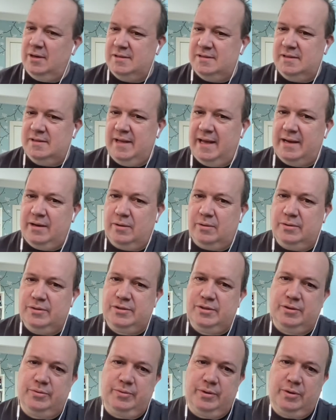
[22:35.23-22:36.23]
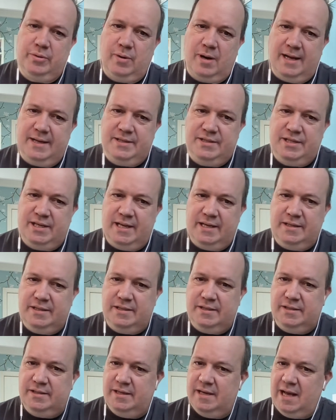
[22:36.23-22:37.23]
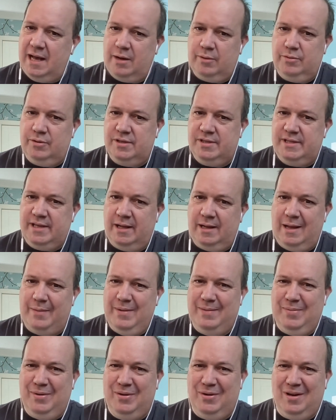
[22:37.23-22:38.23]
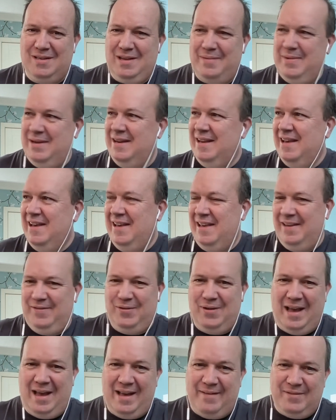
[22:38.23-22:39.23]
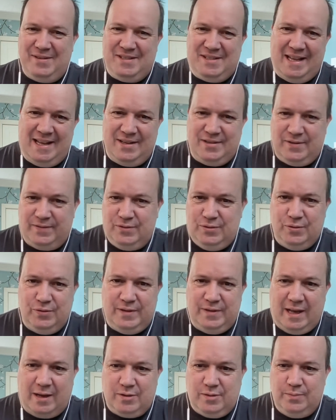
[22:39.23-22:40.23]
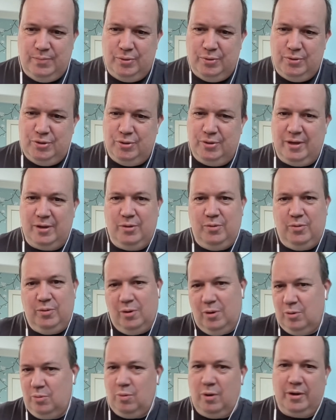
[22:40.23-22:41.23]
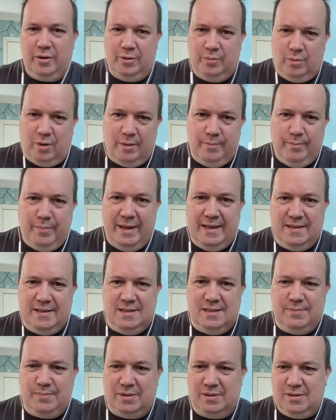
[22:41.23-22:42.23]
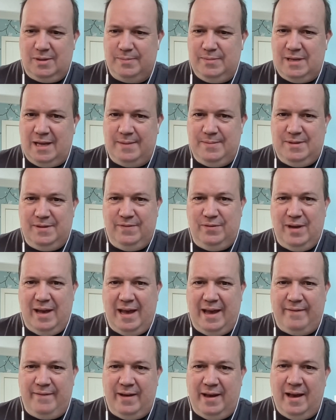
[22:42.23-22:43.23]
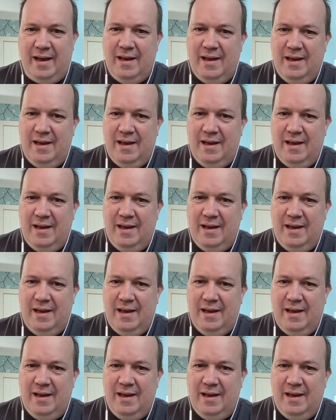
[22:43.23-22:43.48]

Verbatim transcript: doesn't that also require changes in how you sell? I mean, because I mean, if you have a sales of 2,000 books, you can quote one on one basis, but sometimes if you have a